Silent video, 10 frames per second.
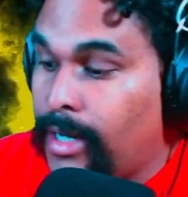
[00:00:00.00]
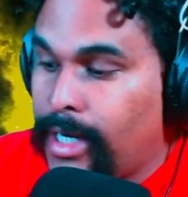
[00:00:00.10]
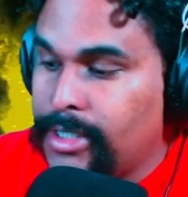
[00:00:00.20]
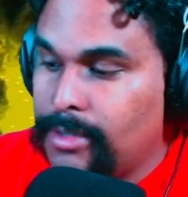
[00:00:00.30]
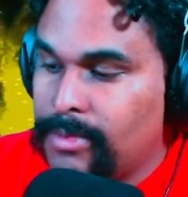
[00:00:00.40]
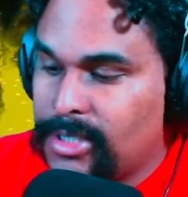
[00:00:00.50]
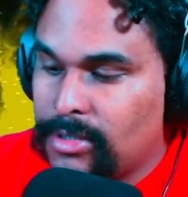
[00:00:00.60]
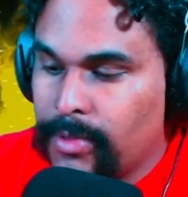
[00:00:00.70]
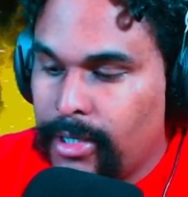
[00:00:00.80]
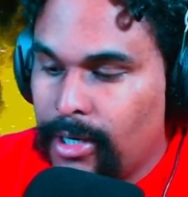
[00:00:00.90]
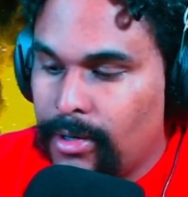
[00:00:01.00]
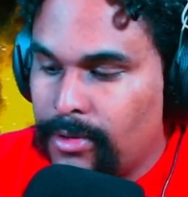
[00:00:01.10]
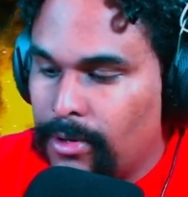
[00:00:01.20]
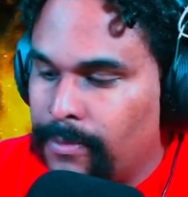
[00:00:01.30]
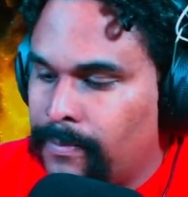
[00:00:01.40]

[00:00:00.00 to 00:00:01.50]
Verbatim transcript: I did miss the red hair, though.